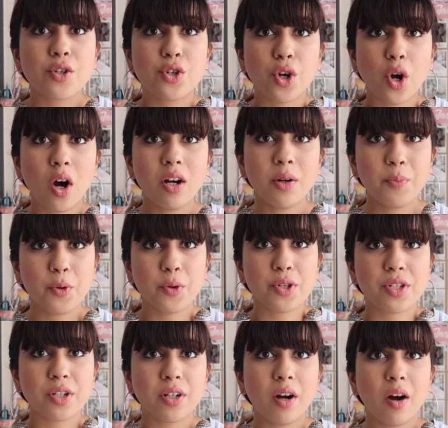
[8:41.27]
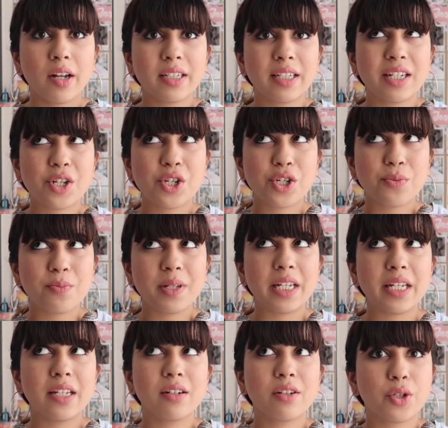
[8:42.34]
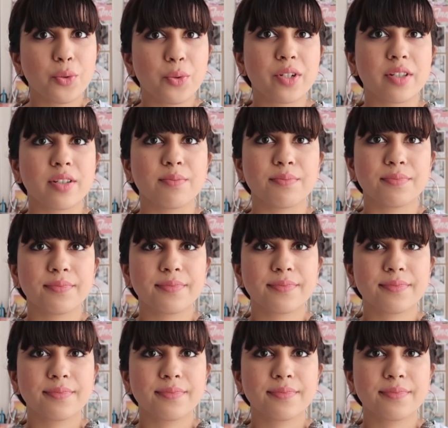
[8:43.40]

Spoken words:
Draw a poster on Kashmir tourism.